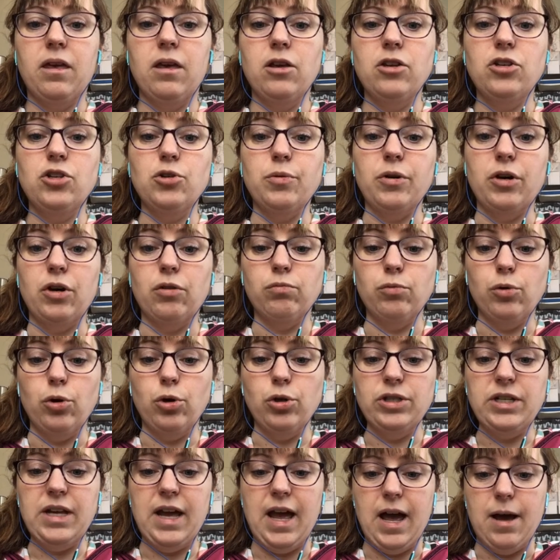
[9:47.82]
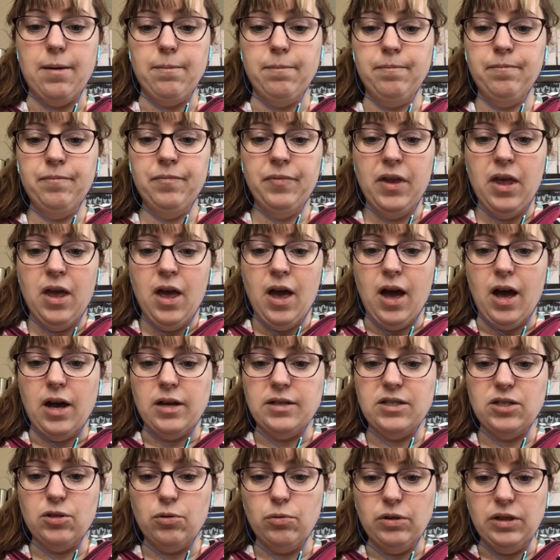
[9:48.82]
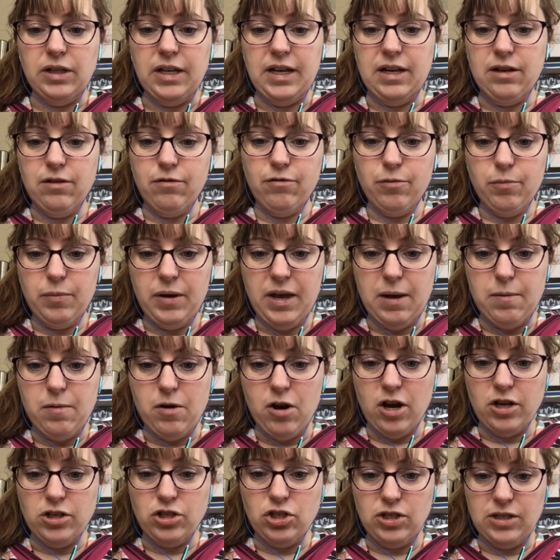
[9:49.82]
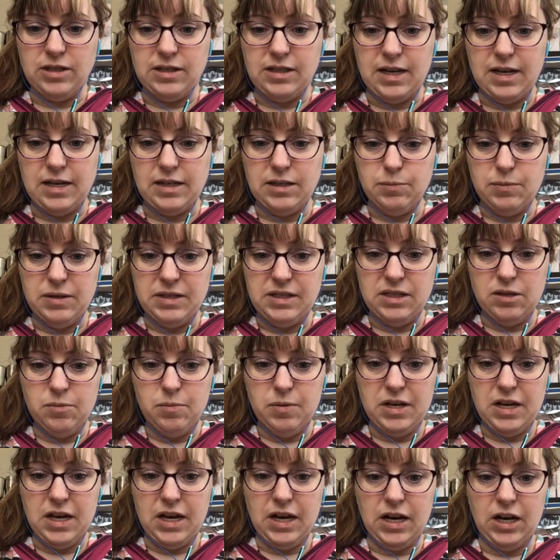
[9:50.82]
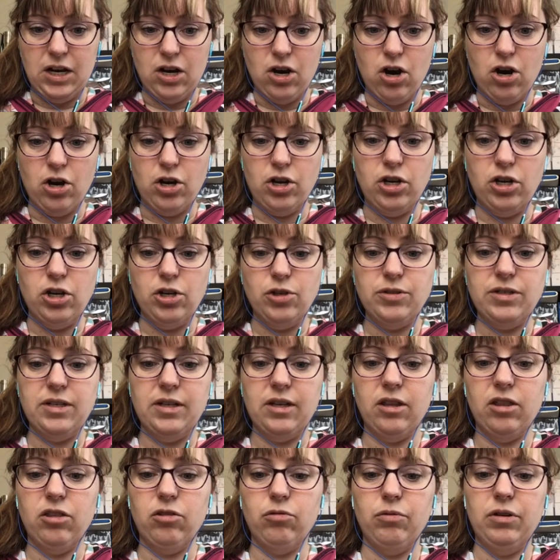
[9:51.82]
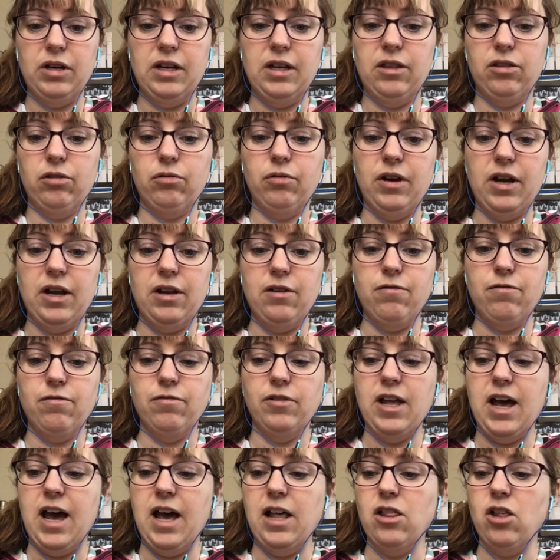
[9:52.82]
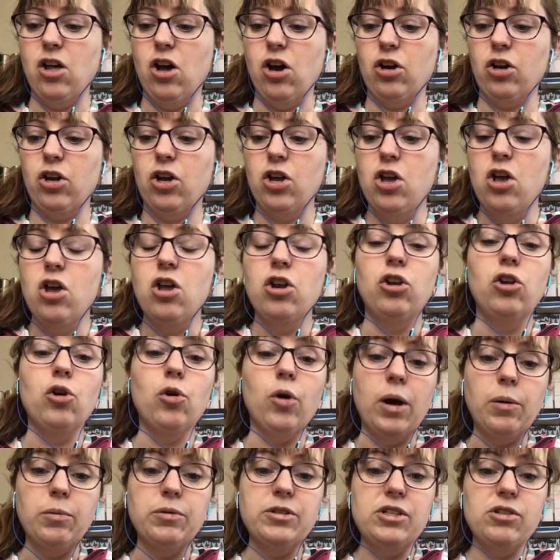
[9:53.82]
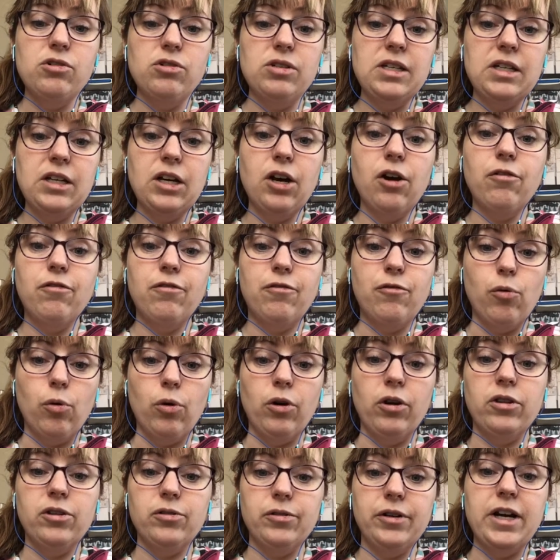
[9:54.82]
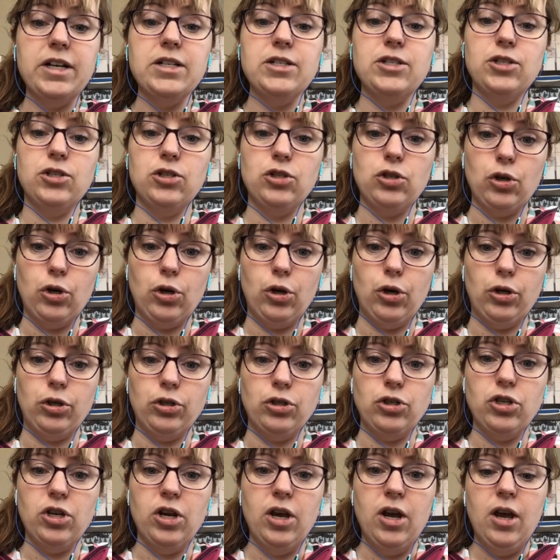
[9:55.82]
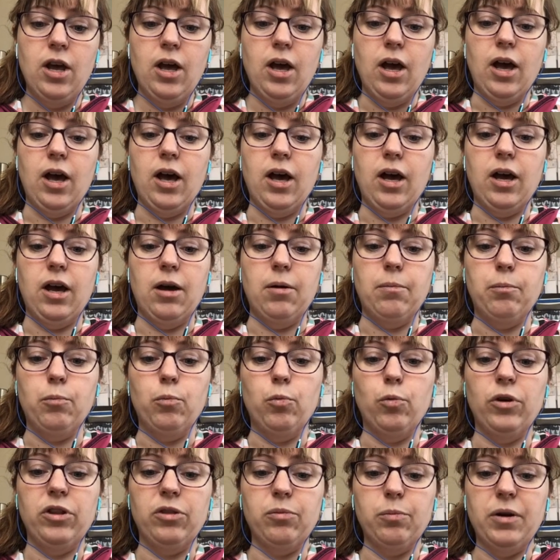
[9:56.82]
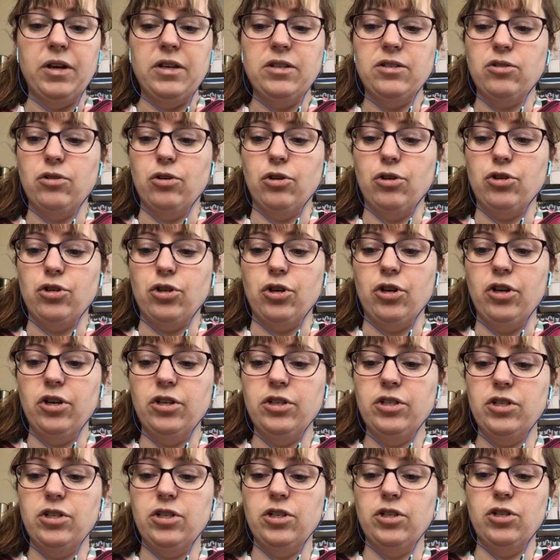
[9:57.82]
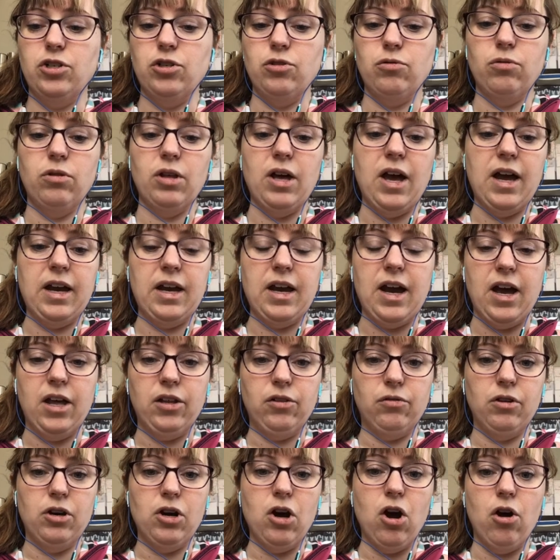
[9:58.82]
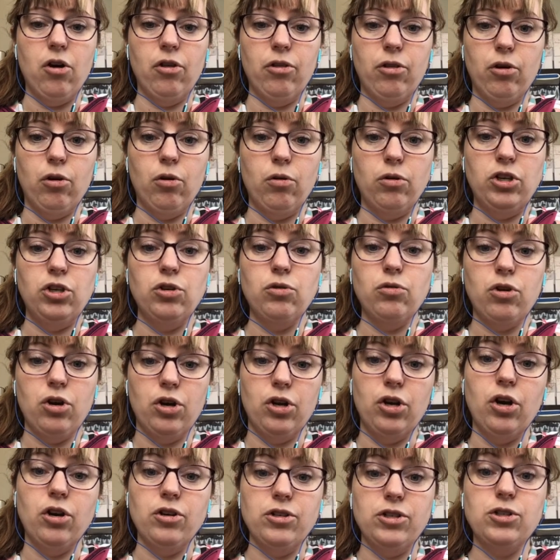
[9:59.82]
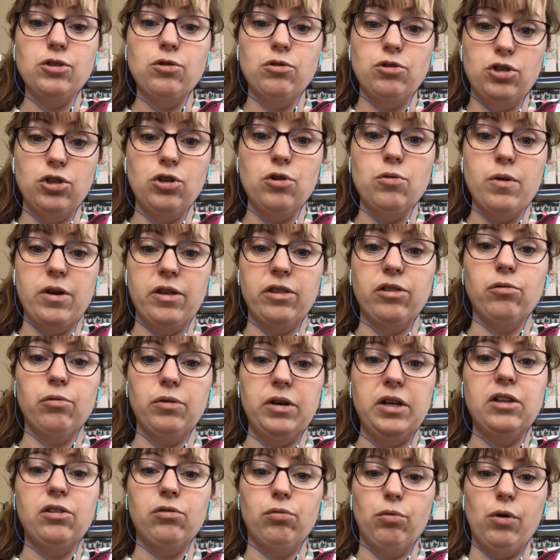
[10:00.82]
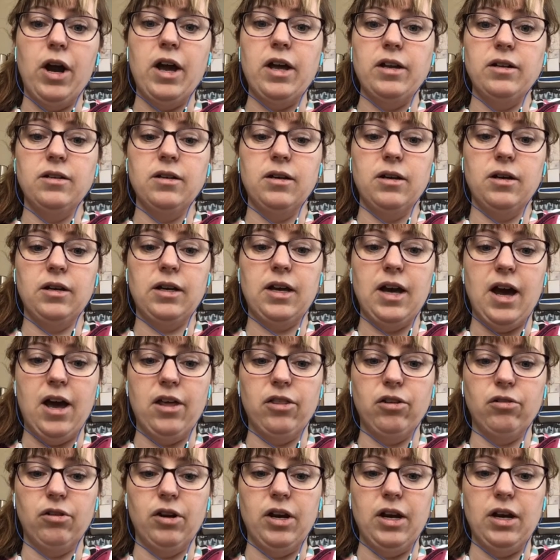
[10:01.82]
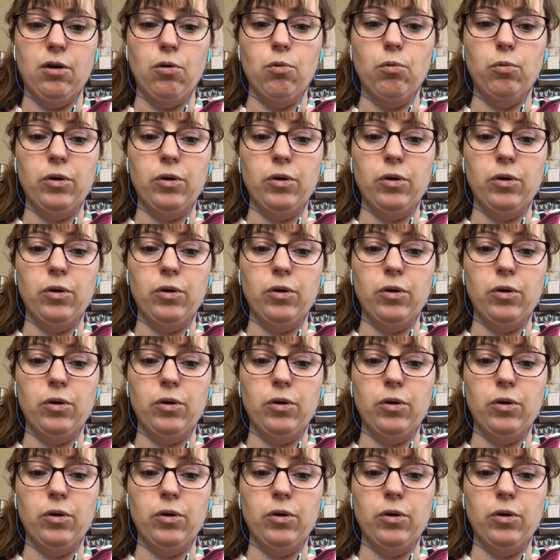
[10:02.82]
doing a rolled hem. So Lynn from Cape Cod, she says, missed the beginning. Are you using 3-thread flat lock? No, I was using a 4-thread serge with my serger to do that gathering, although you could also do a 3-thread gathering